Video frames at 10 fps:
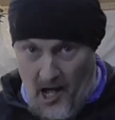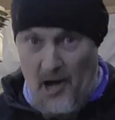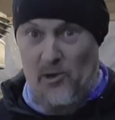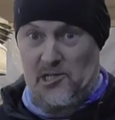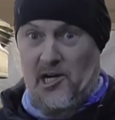
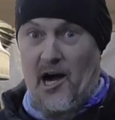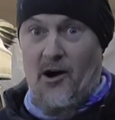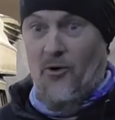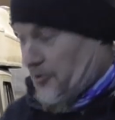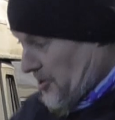I was
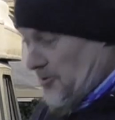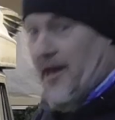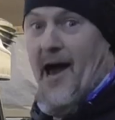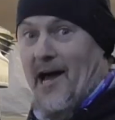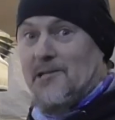cold, who
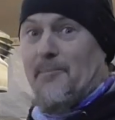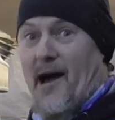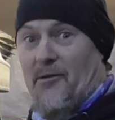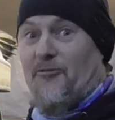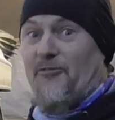cares
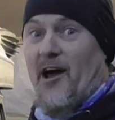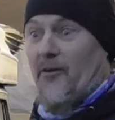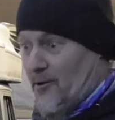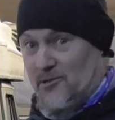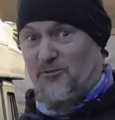about the
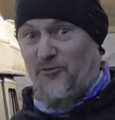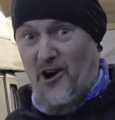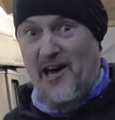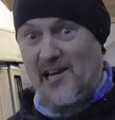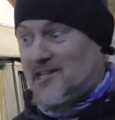filler? I was
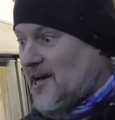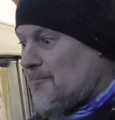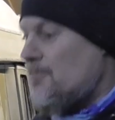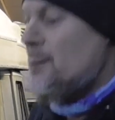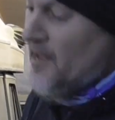
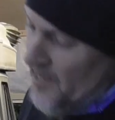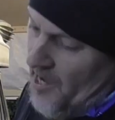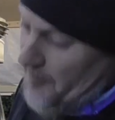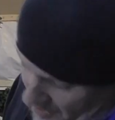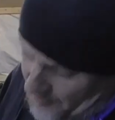freezing.
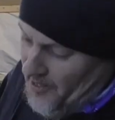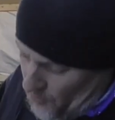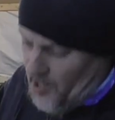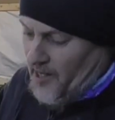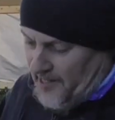I'm out here
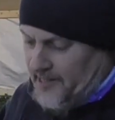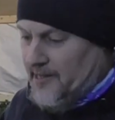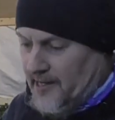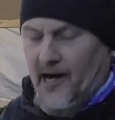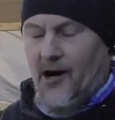working in
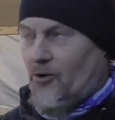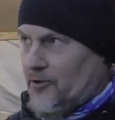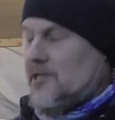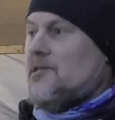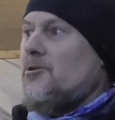the
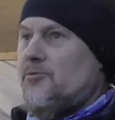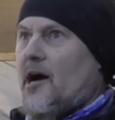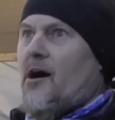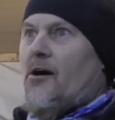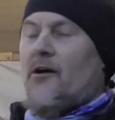cold, it's too
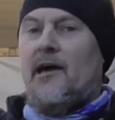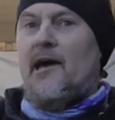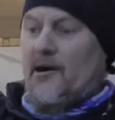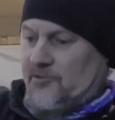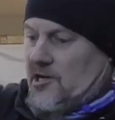dark,
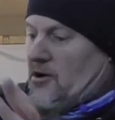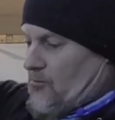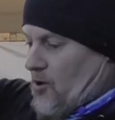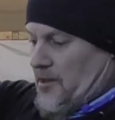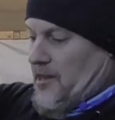I've just got
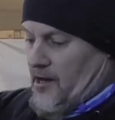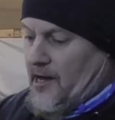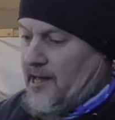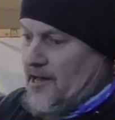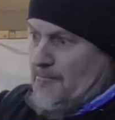one
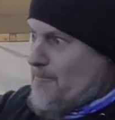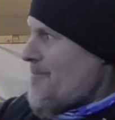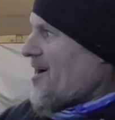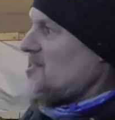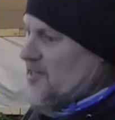light,
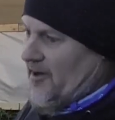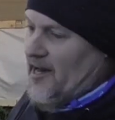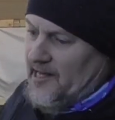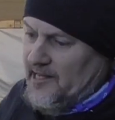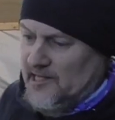massive
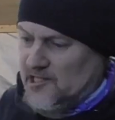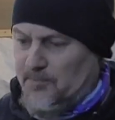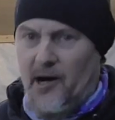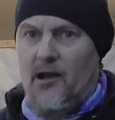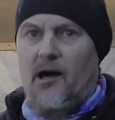LED
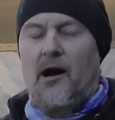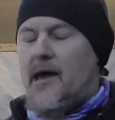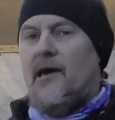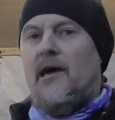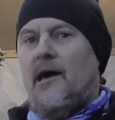
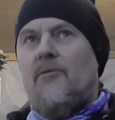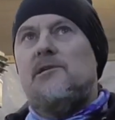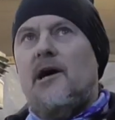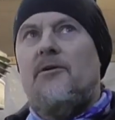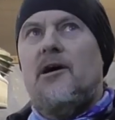spotlight, it was
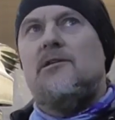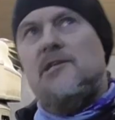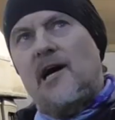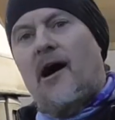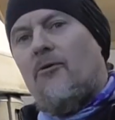no good.
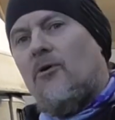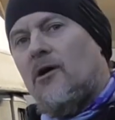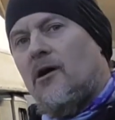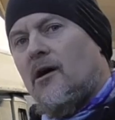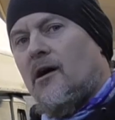So,
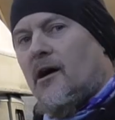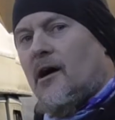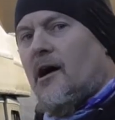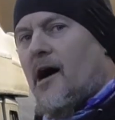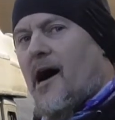
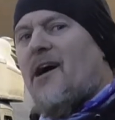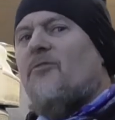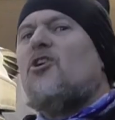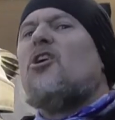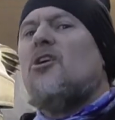I
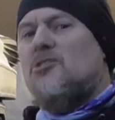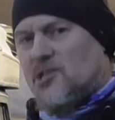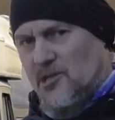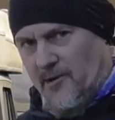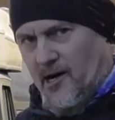have
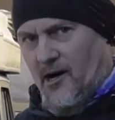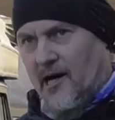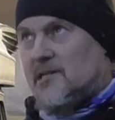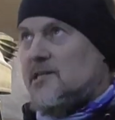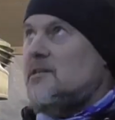
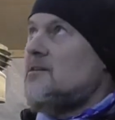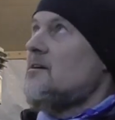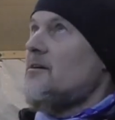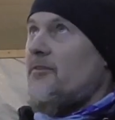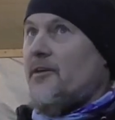customised
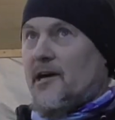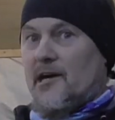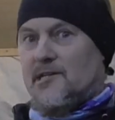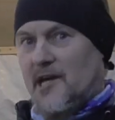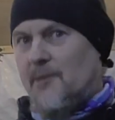the
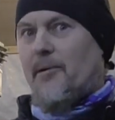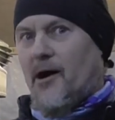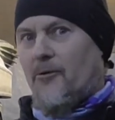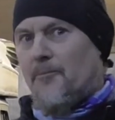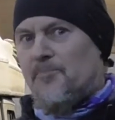
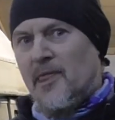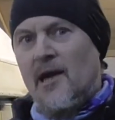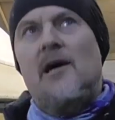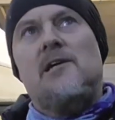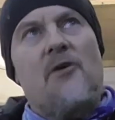gazebo.
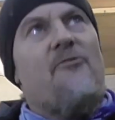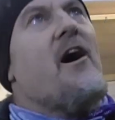So